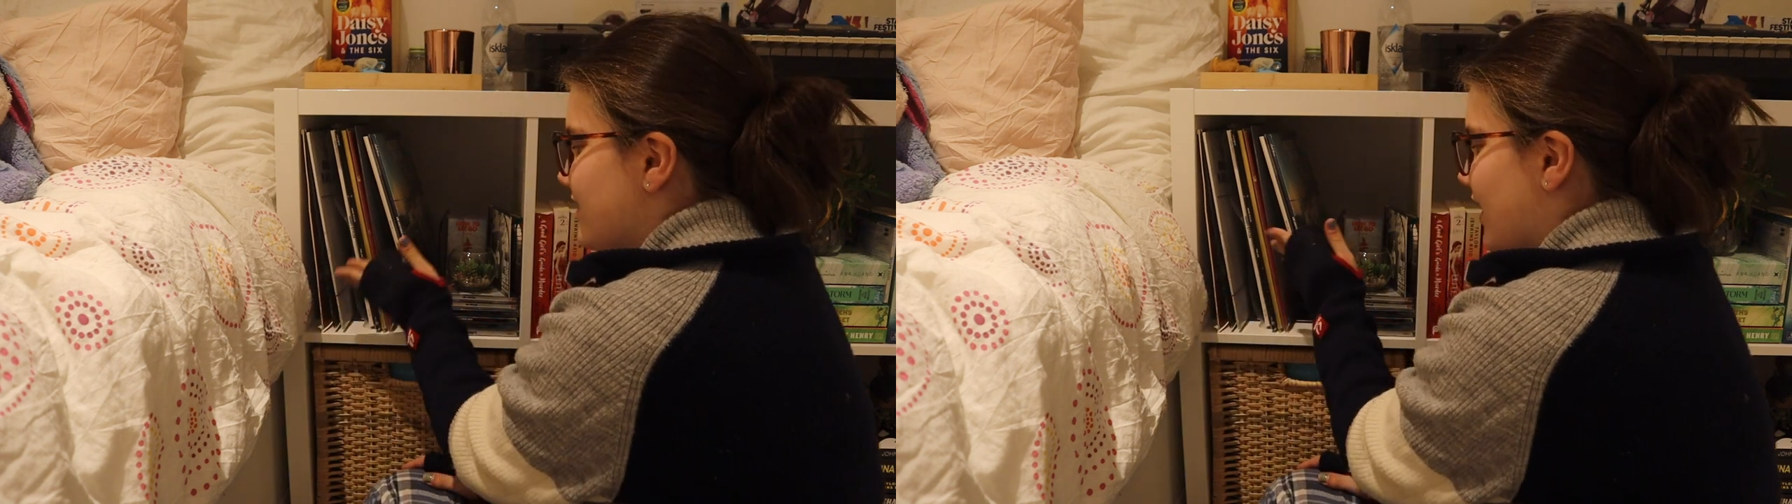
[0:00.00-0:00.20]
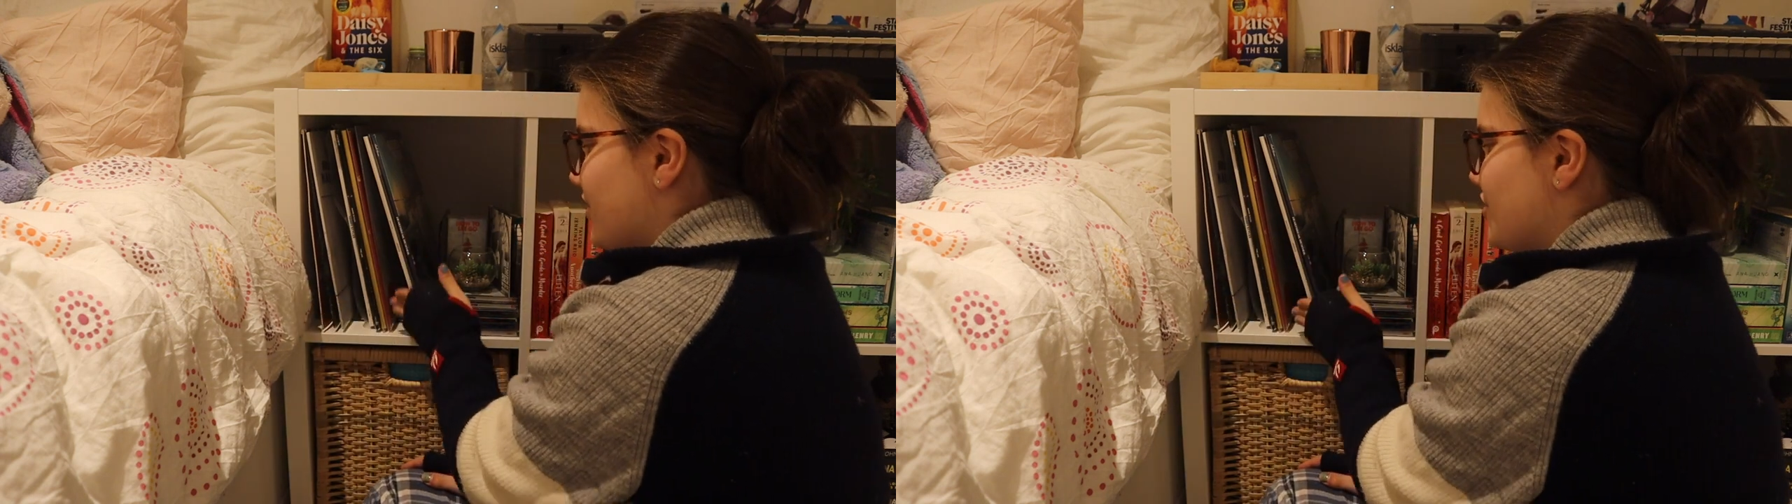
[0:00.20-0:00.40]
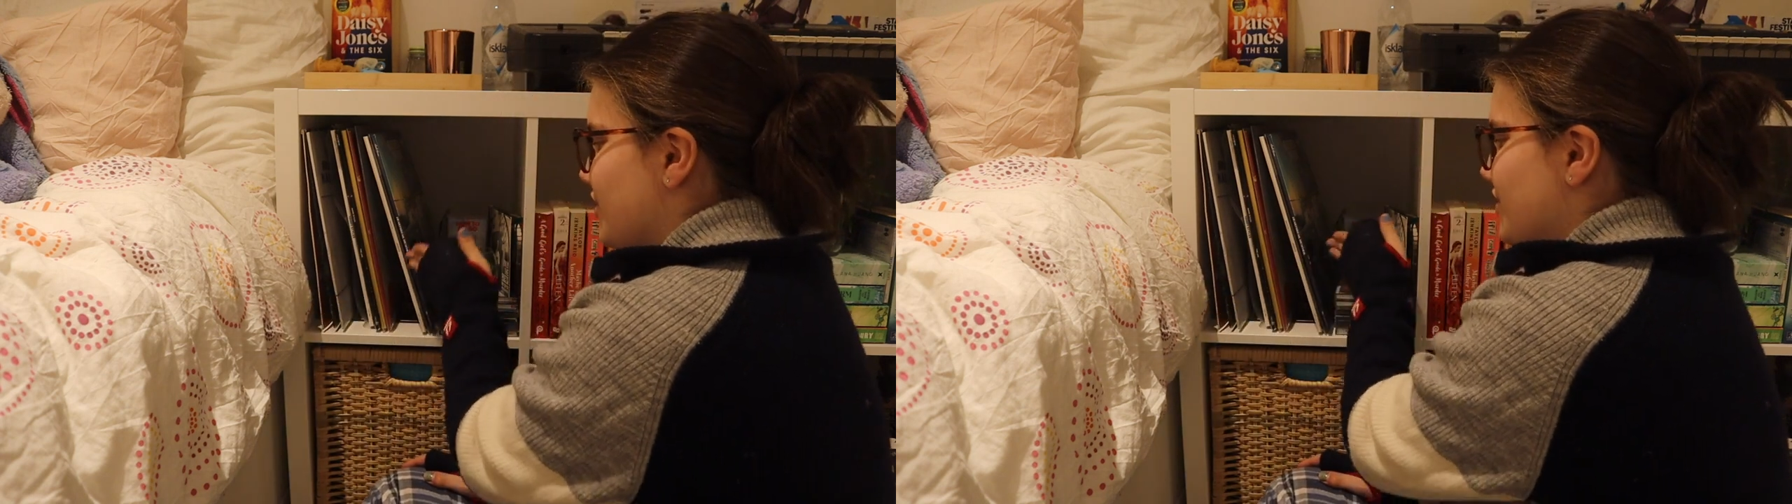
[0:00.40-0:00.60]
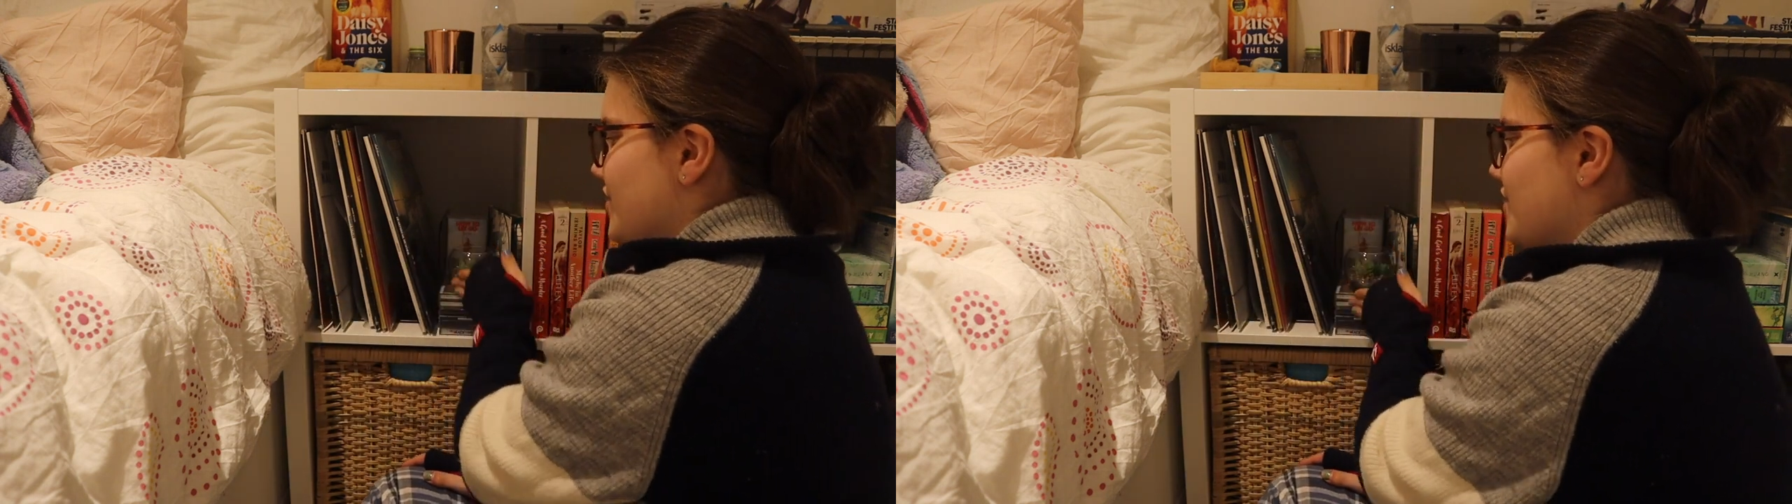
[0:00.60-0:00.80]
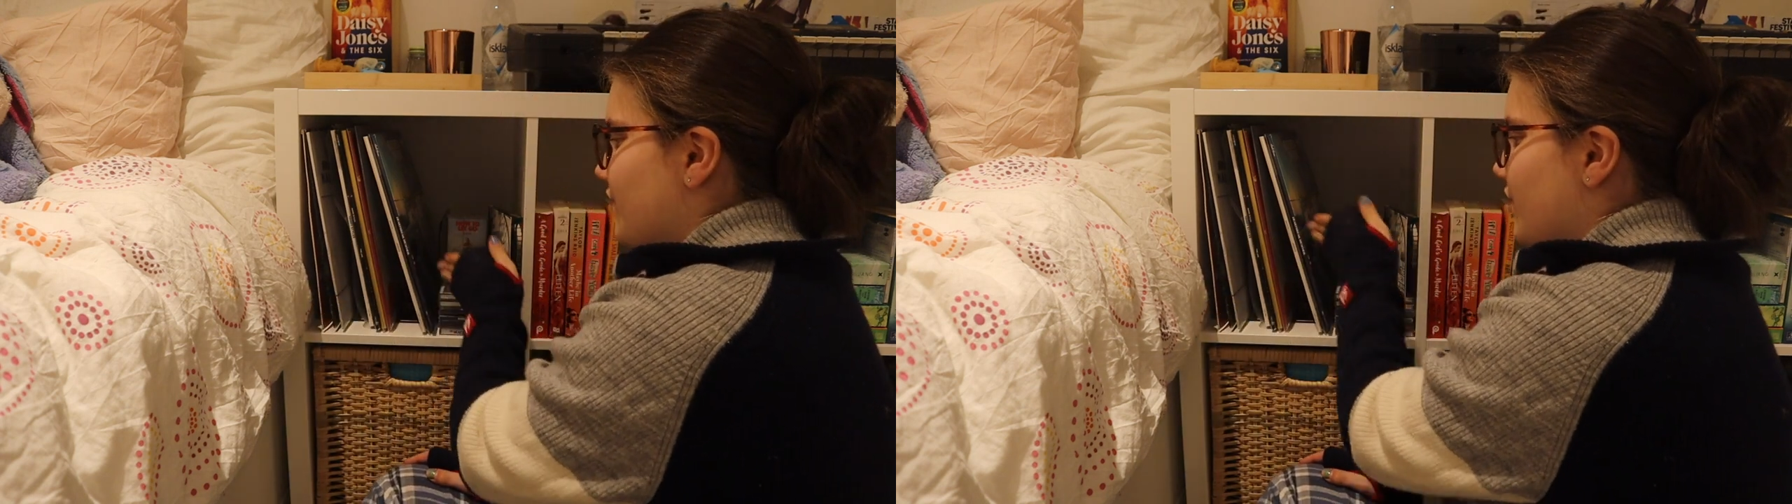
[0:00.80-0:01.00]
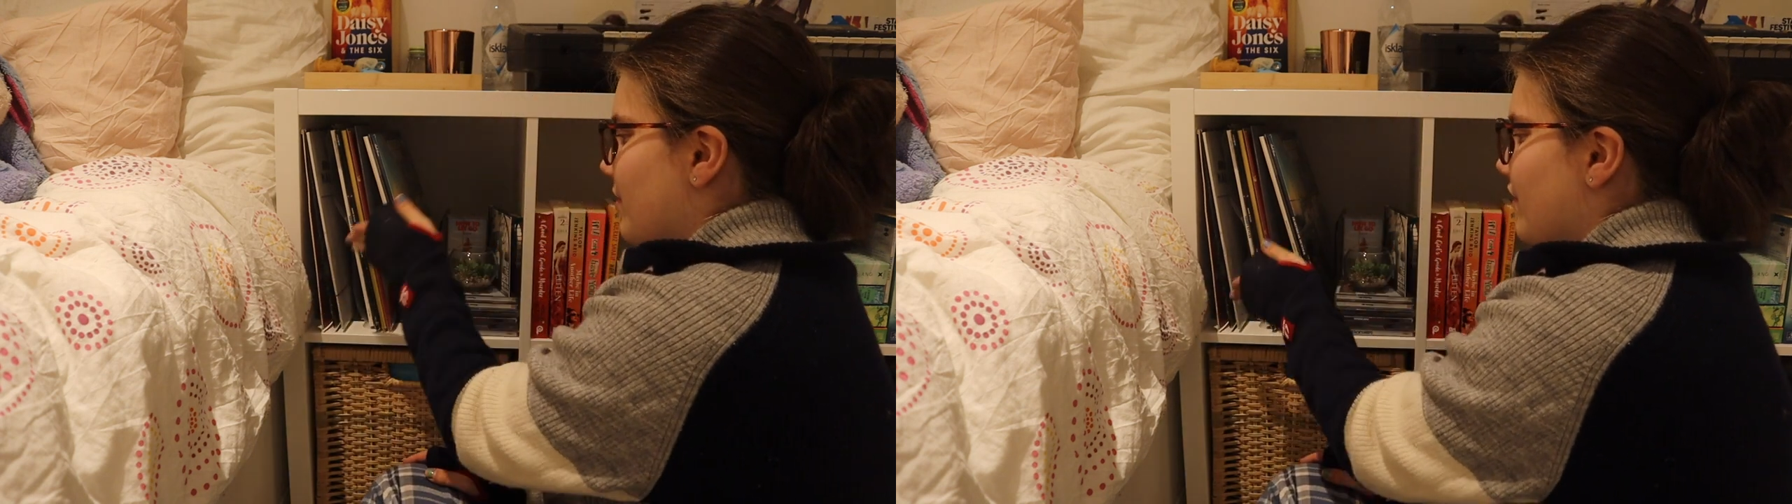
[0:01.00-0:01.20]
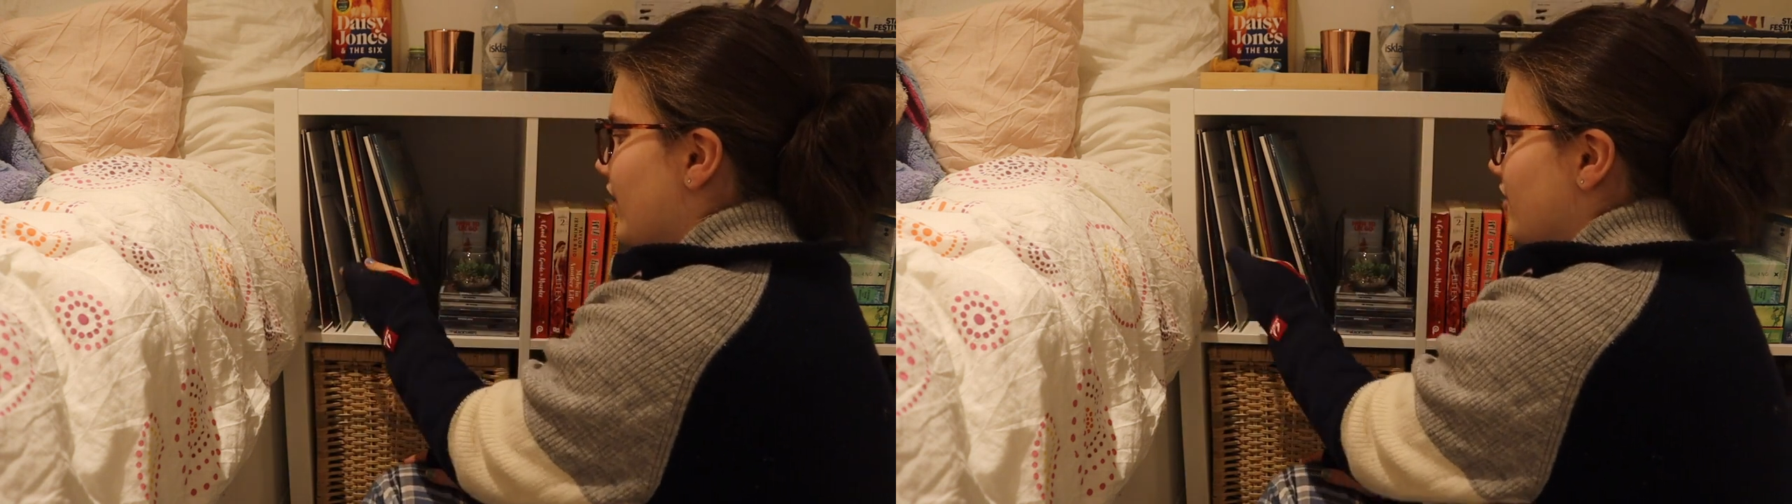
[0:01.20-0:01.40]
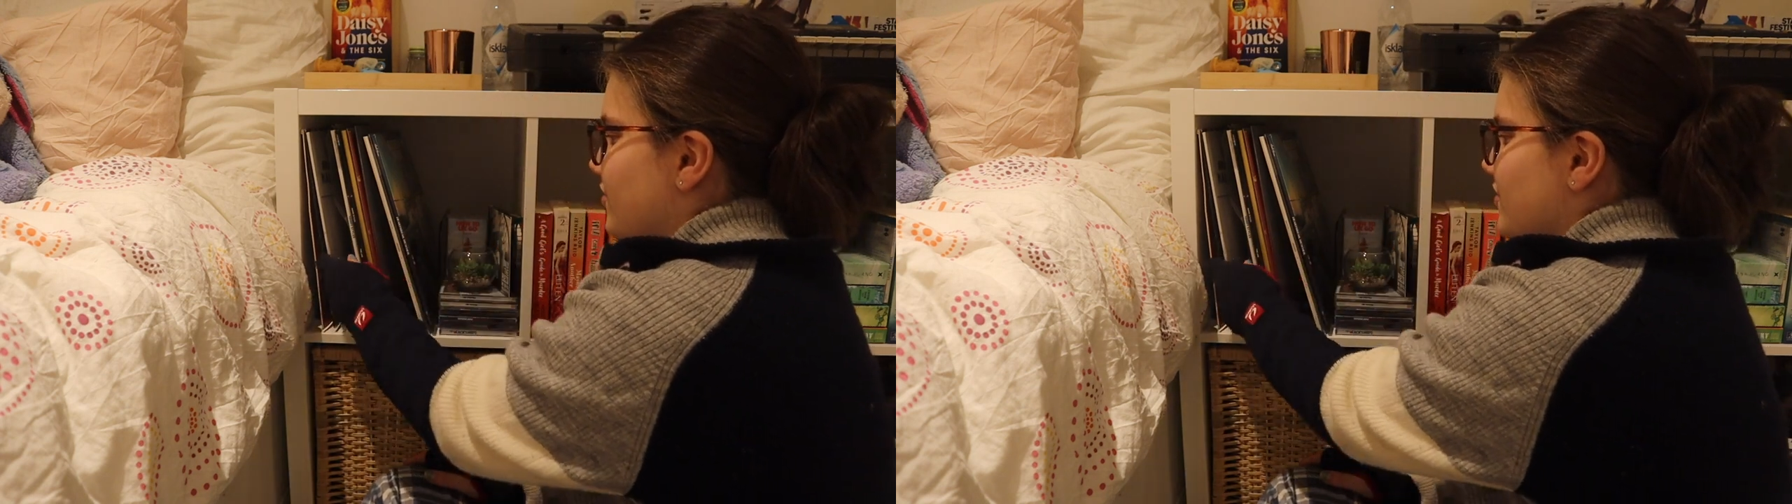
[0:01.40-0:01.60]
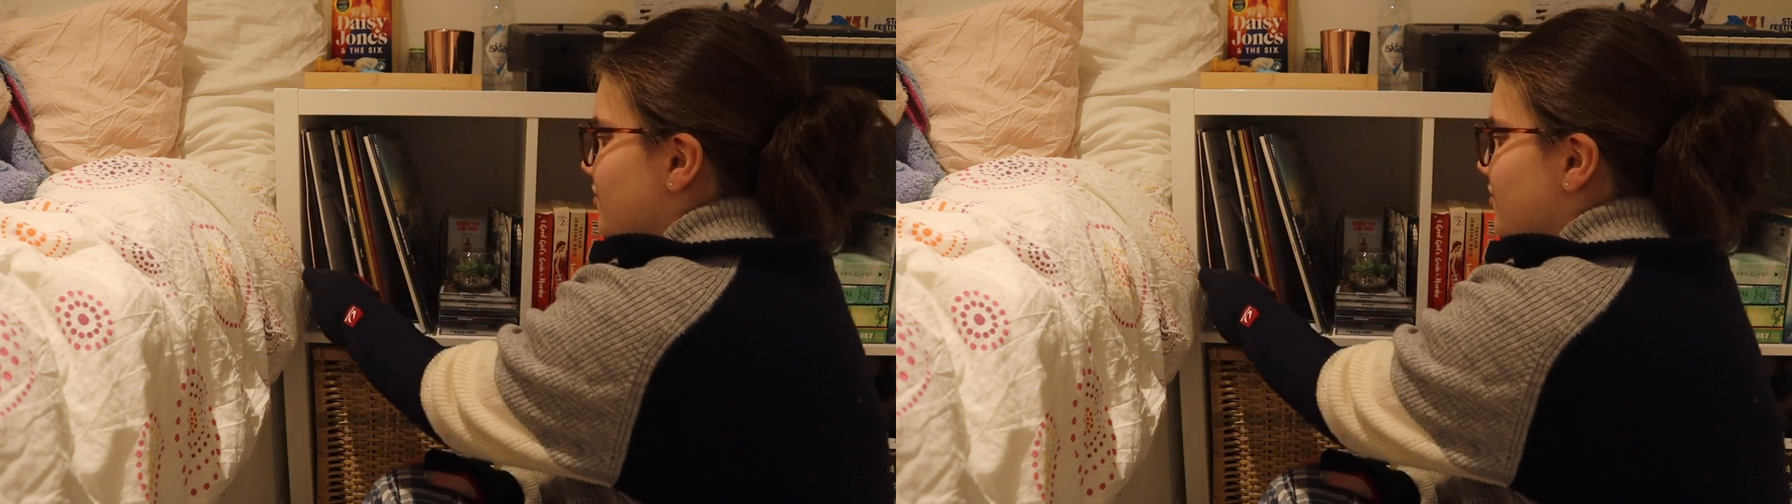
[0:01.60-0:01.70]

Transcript: sections for my vinyl,